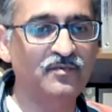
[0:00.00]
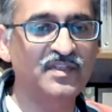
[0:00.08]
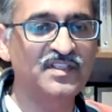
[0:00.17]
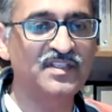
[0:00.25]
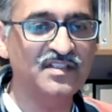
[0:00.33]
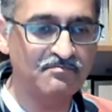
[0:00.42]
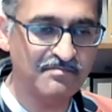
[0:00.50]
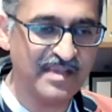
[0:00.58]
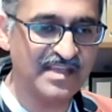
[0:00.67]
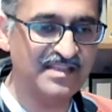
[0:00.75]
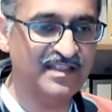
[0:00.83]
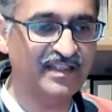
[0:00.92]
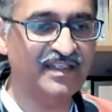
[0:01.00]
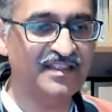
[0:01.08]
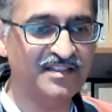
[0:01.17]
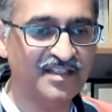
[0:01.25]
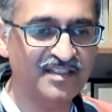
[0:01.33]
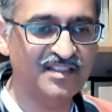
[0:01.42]
which is basically
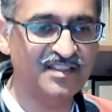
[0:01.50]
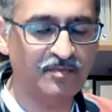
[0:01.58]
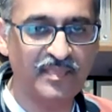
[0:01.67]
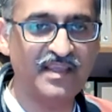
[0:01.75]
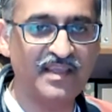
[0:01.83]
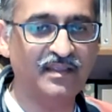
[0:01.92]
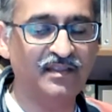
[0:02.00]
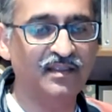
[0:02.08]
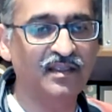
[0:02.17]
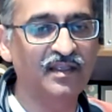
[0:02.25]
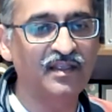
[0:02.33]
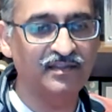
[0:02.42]
just paying